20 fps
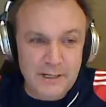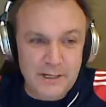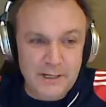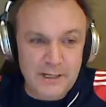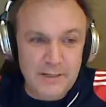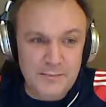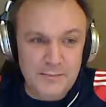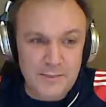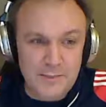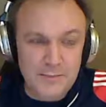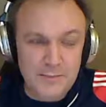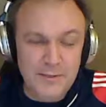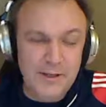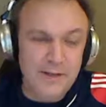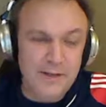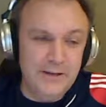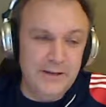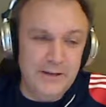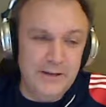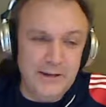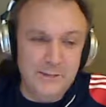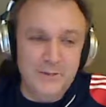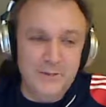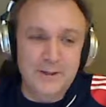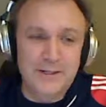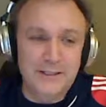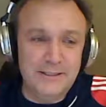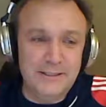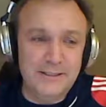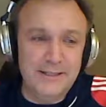come into play on that
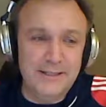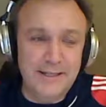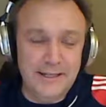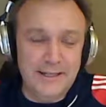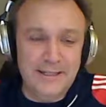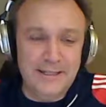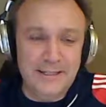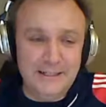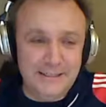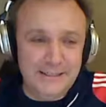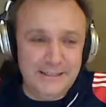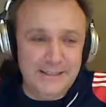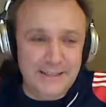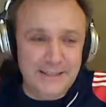one and